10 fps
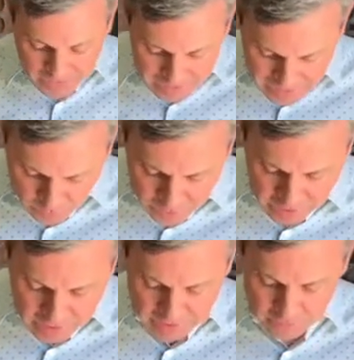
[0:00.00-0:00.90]
God,
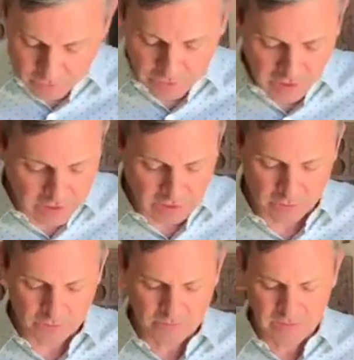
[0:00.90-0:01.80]
we, we thank
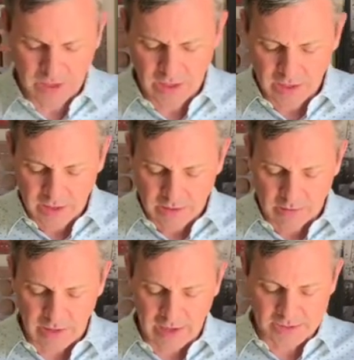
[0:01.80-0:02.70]
you
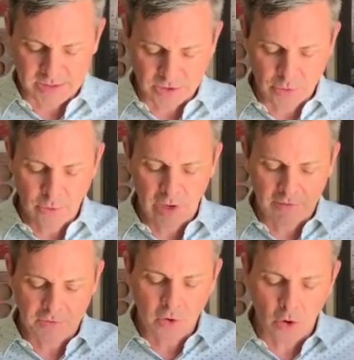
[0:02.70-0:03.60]
that you
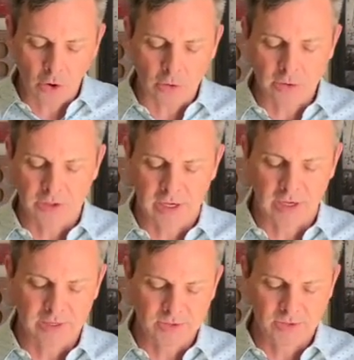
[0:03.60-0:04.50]
have called
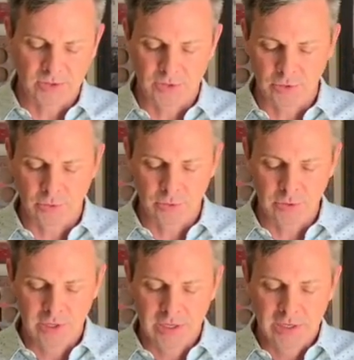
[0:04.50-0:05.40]
us to,